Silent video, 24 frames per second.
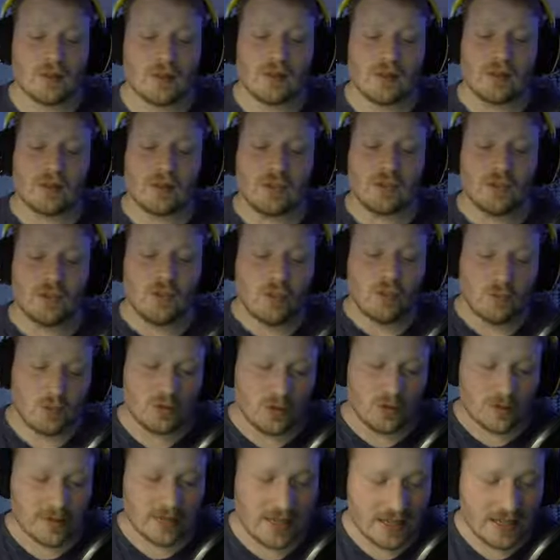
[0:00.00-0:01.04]
You will
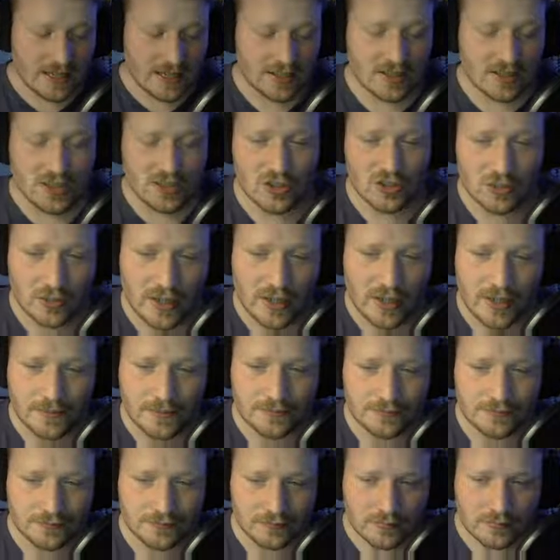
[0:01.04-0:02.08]
take this unit,
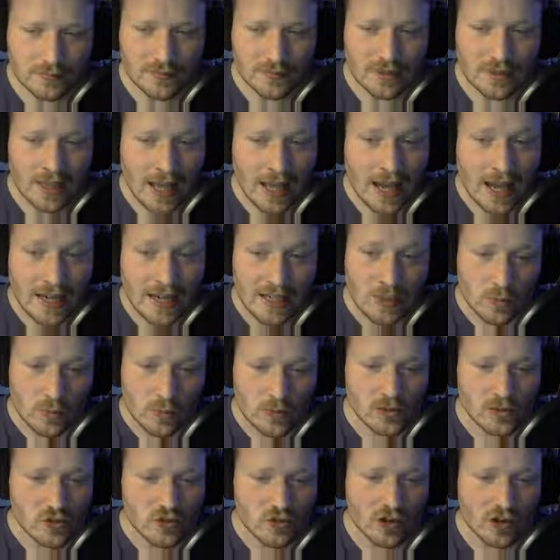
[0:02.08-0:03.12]
and it will
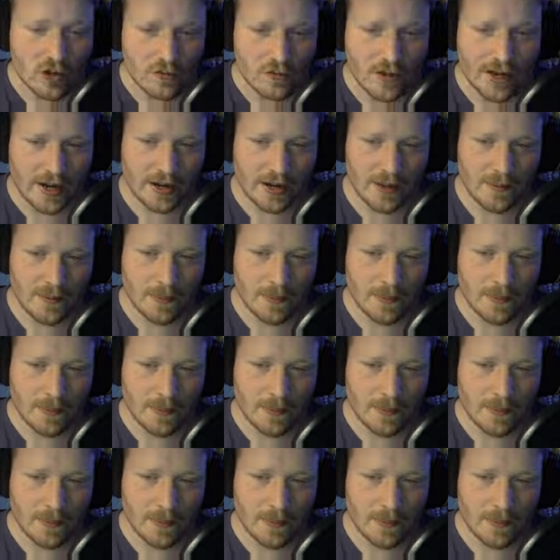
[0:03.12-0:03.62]
draw fire.